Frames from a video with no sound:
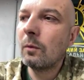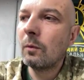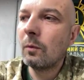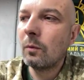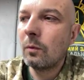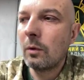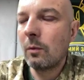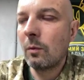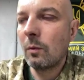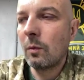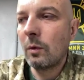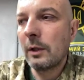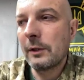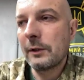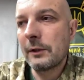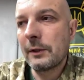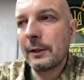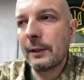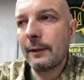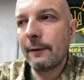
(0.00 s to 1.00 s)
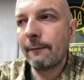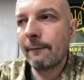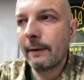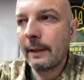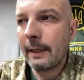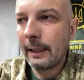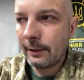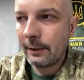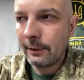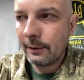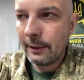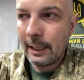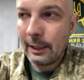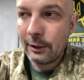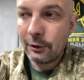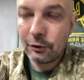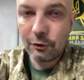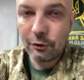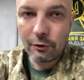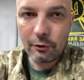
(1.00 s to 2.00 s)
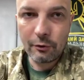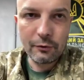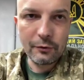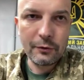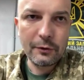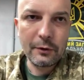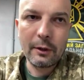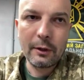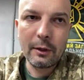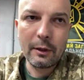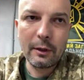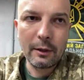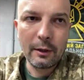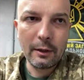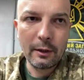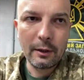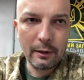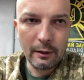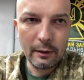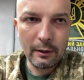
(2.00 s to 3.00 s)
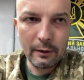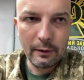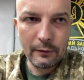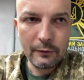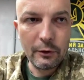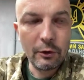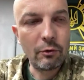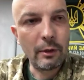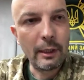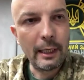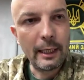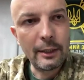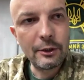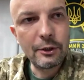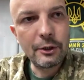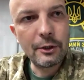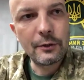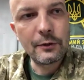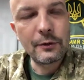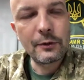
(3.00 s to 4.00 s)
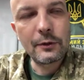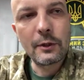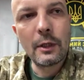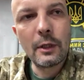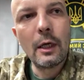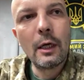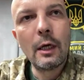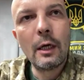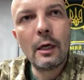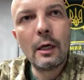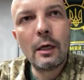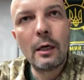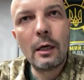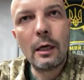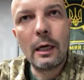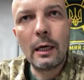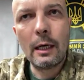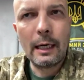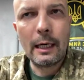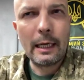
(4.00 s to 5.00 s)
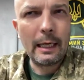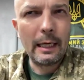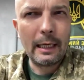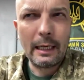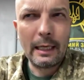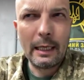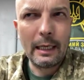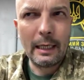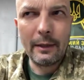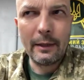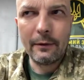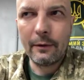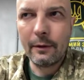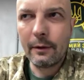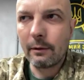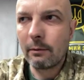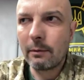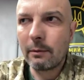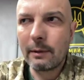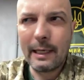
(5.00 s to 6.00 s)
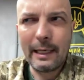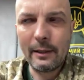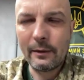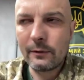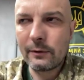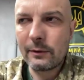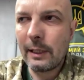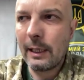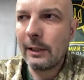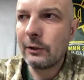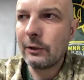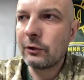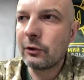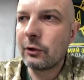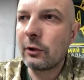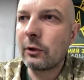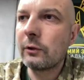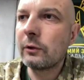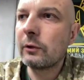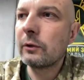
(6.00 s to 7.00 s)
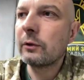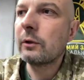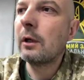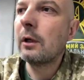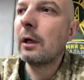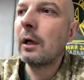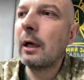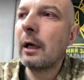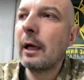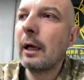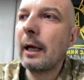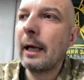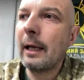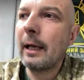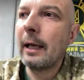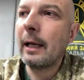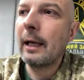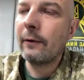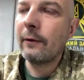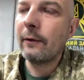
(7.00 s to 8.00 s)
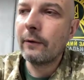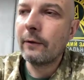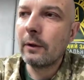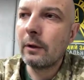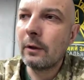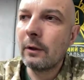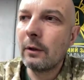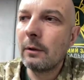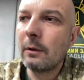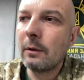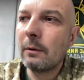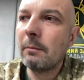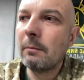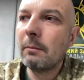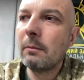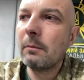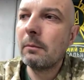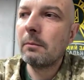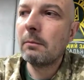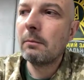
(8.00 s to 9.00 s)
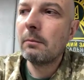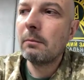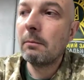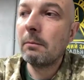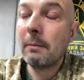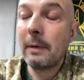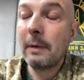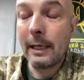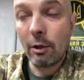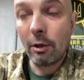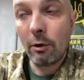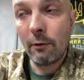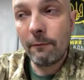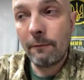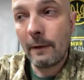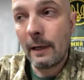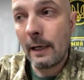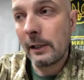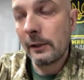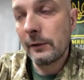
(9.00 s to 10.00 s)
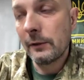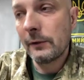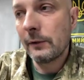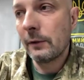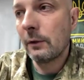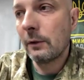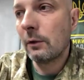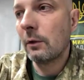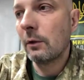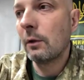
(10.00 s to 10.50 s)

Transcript: was in a very dangerous uh, situations uh, and the greatest danger and many of us